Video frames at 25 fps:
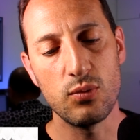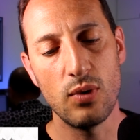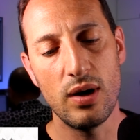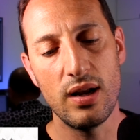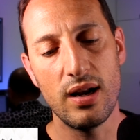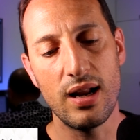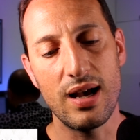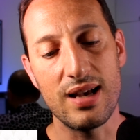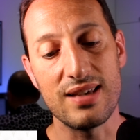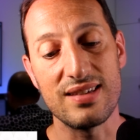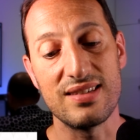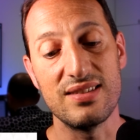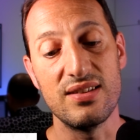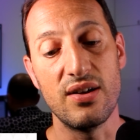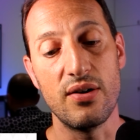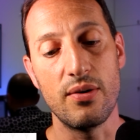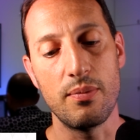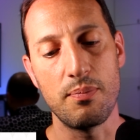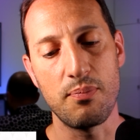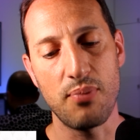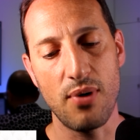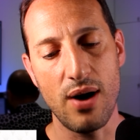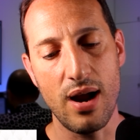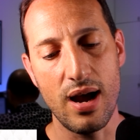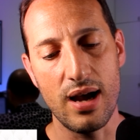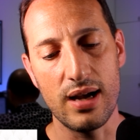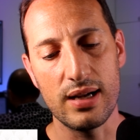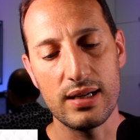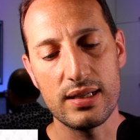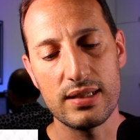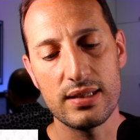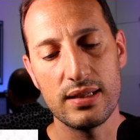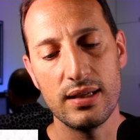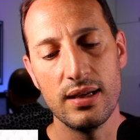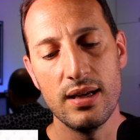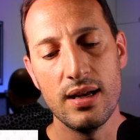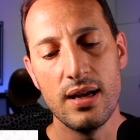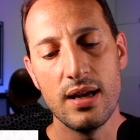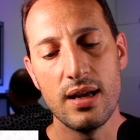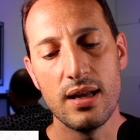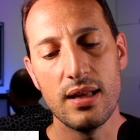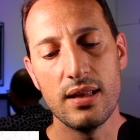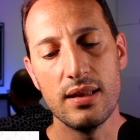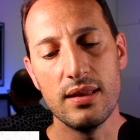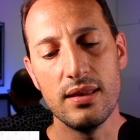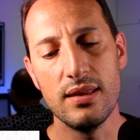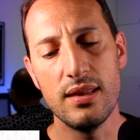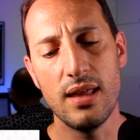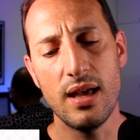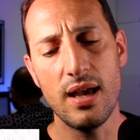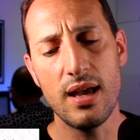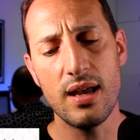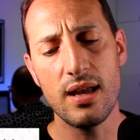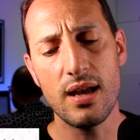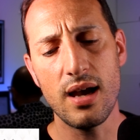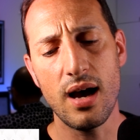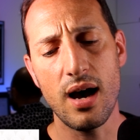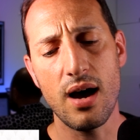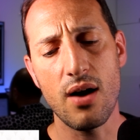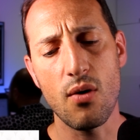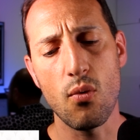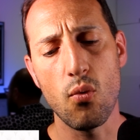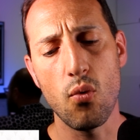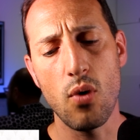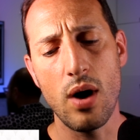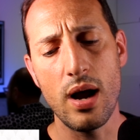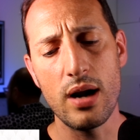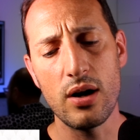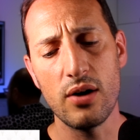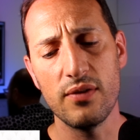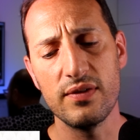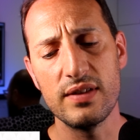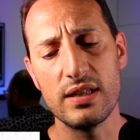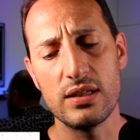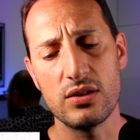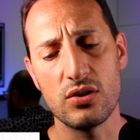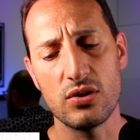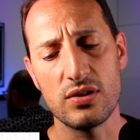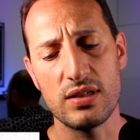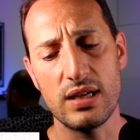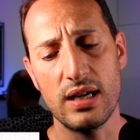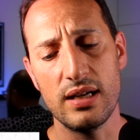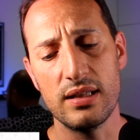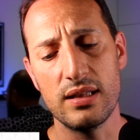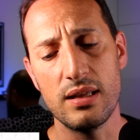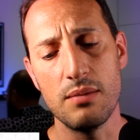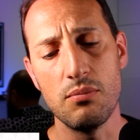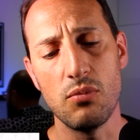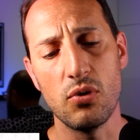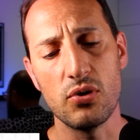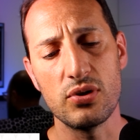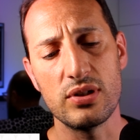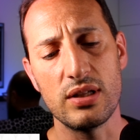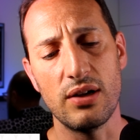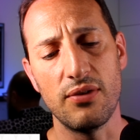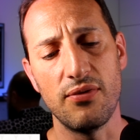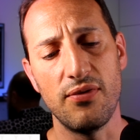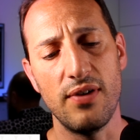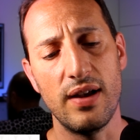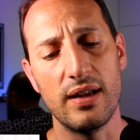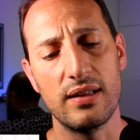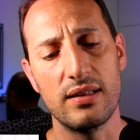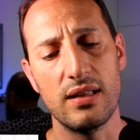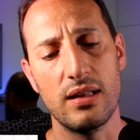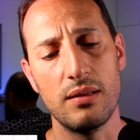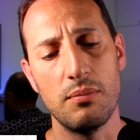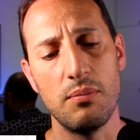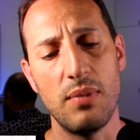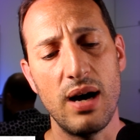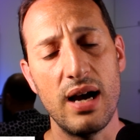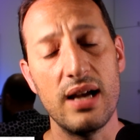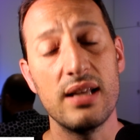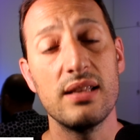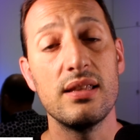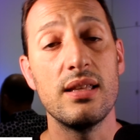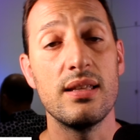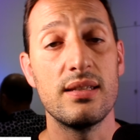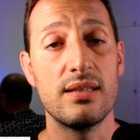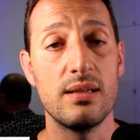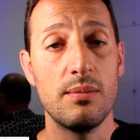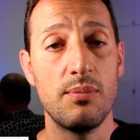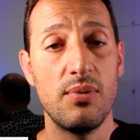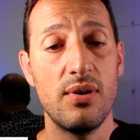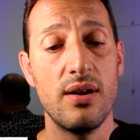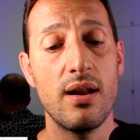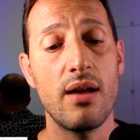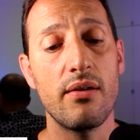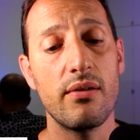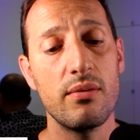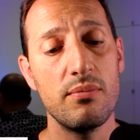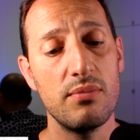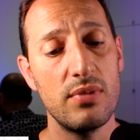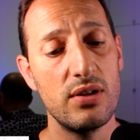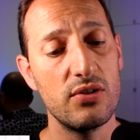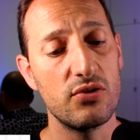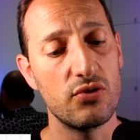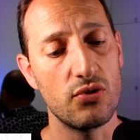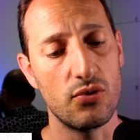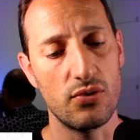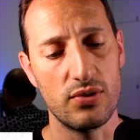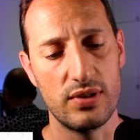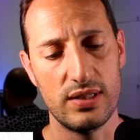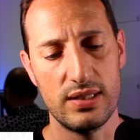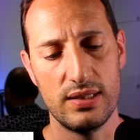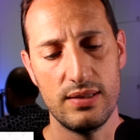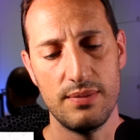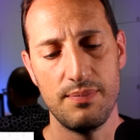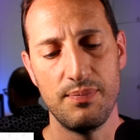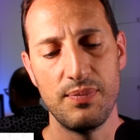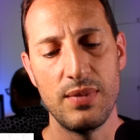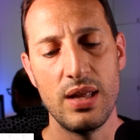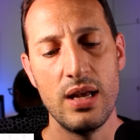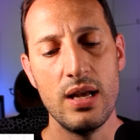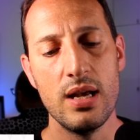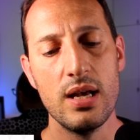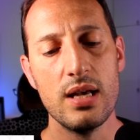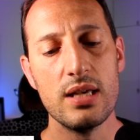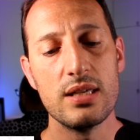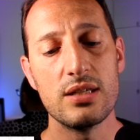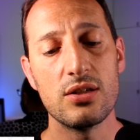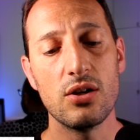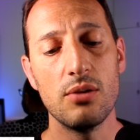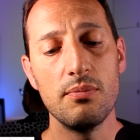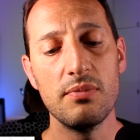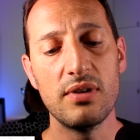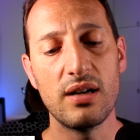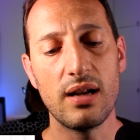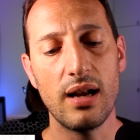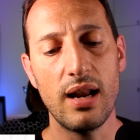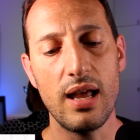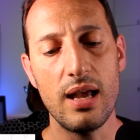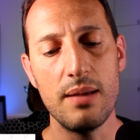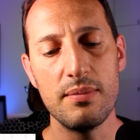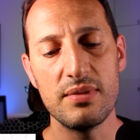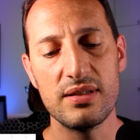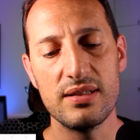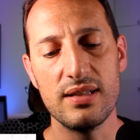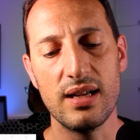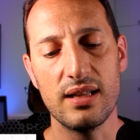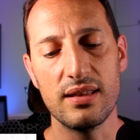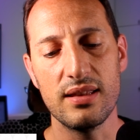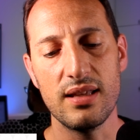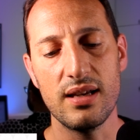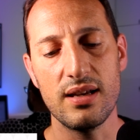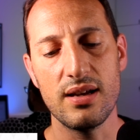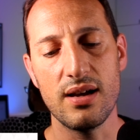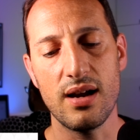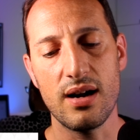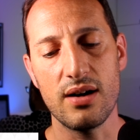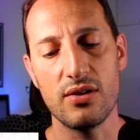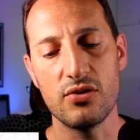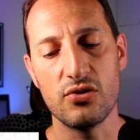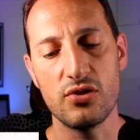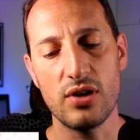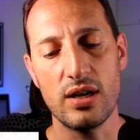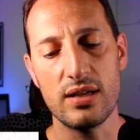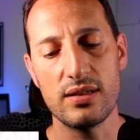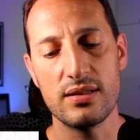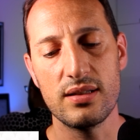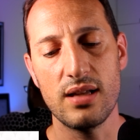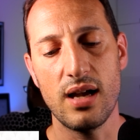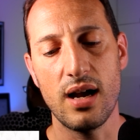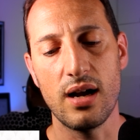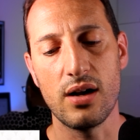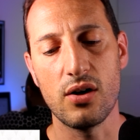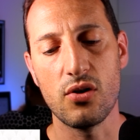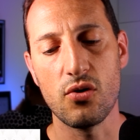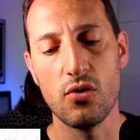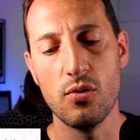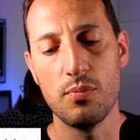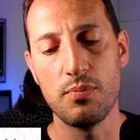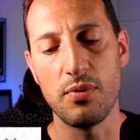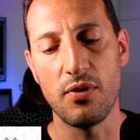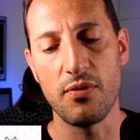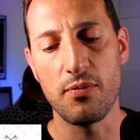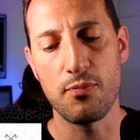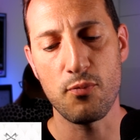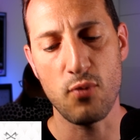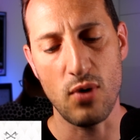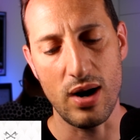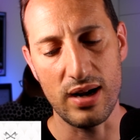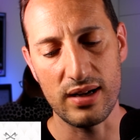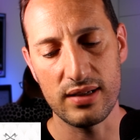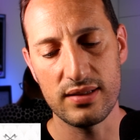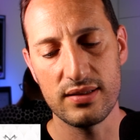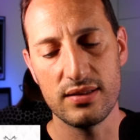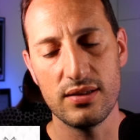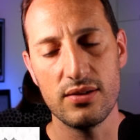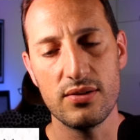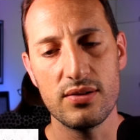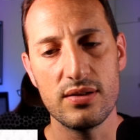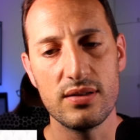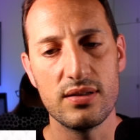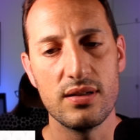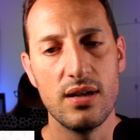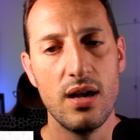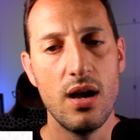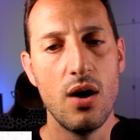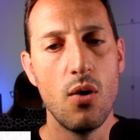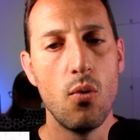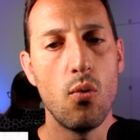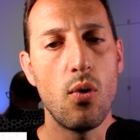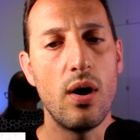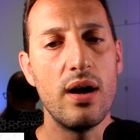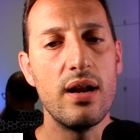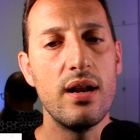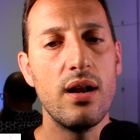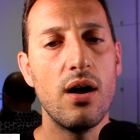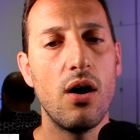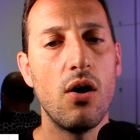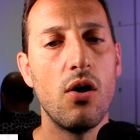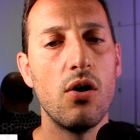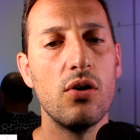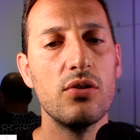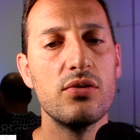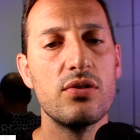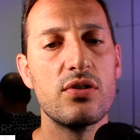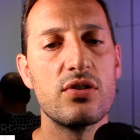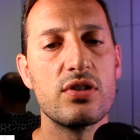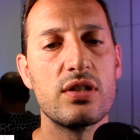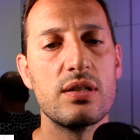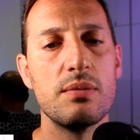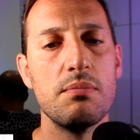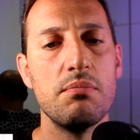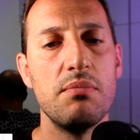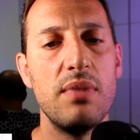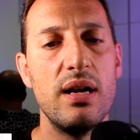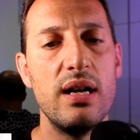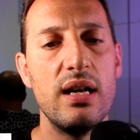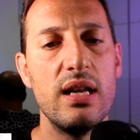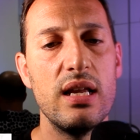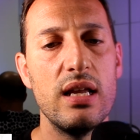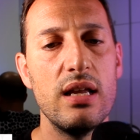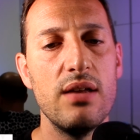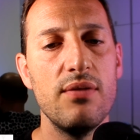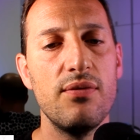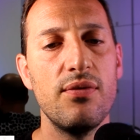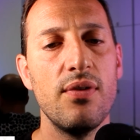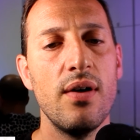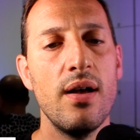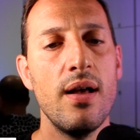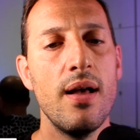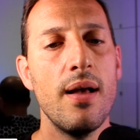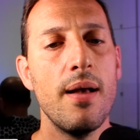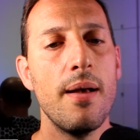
well as their pranks, they are one of the society most affected by disciplinary measures. Some claim that they are just a group of pranksters, while others believe